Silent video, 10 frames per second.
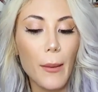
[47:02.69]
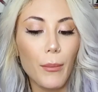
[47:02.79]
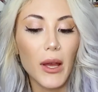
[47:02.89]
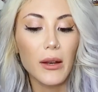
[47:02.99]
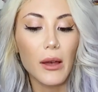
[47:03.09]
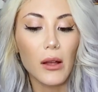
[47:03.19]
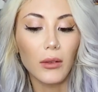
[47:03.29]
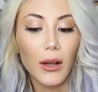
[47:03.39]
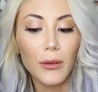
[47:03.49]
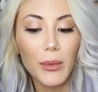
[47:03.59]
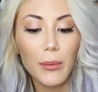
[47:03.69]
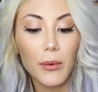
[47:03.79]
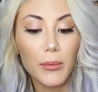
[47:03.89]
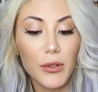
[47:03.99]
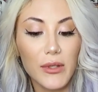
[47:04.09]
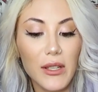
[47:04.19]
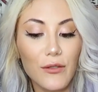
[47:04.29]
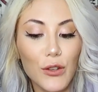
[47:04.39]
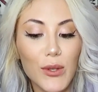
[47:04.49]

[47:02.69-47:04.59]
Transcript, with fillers: but a lot of people perceive you